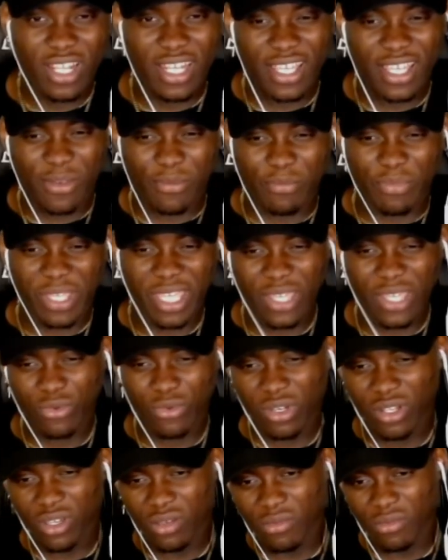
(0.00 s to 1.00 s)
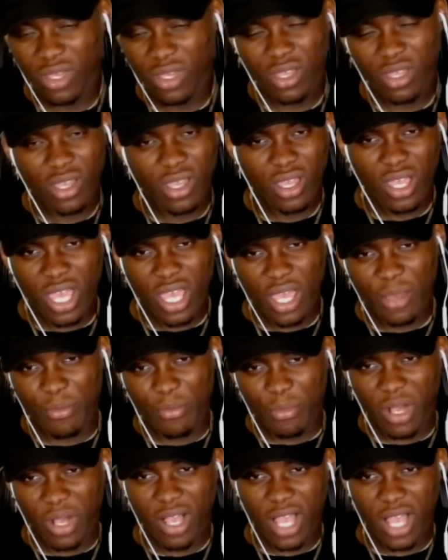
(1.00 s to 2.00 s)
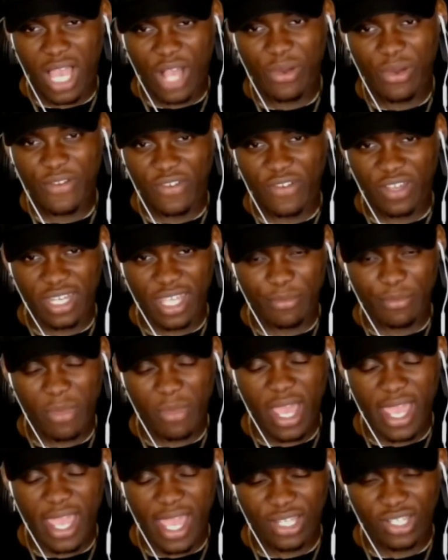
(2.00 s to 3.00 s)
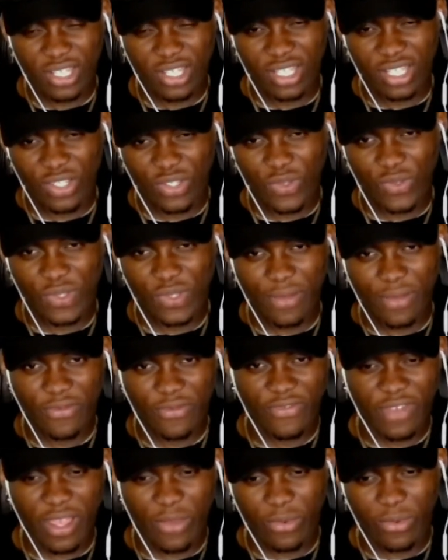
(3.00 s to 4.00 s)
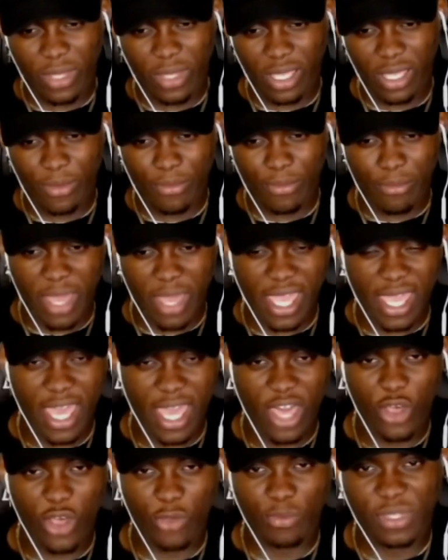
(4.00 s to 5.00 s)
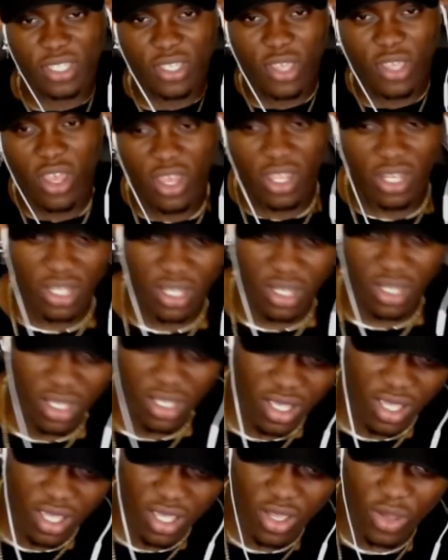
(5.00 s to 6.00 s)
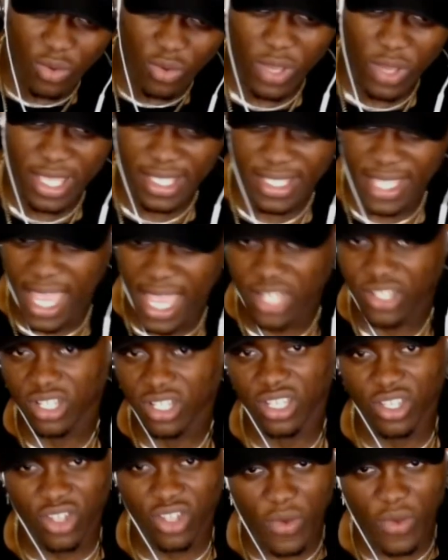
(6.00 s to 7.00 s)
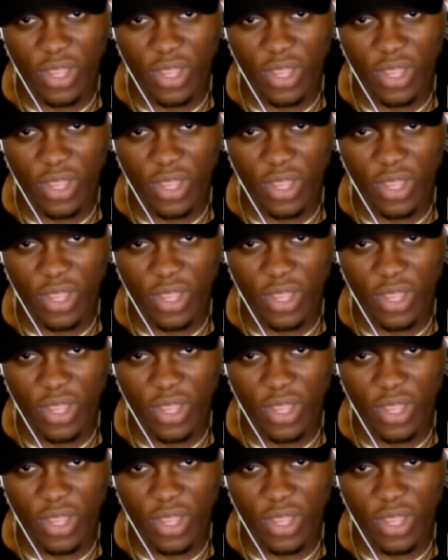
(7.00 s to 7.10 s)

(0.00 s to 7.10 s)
compete with them, but however, they might actually do something that may help turn what is actually going